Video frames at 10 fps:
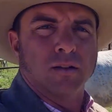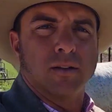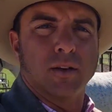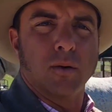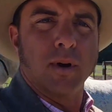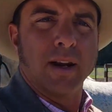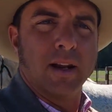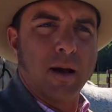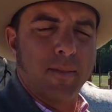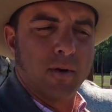Let's rake
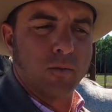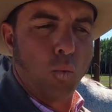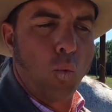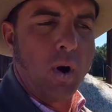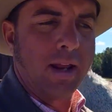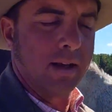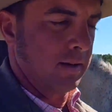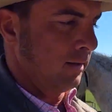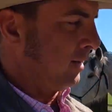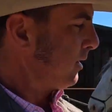it up and weigh it.
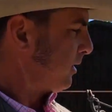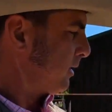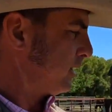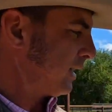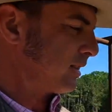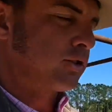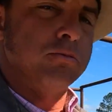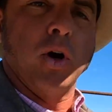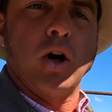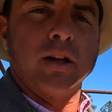It's like a
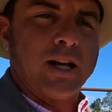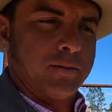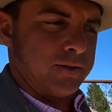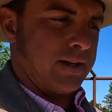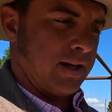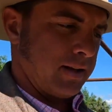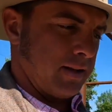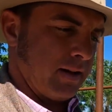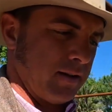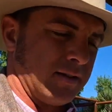small animal died
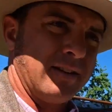there.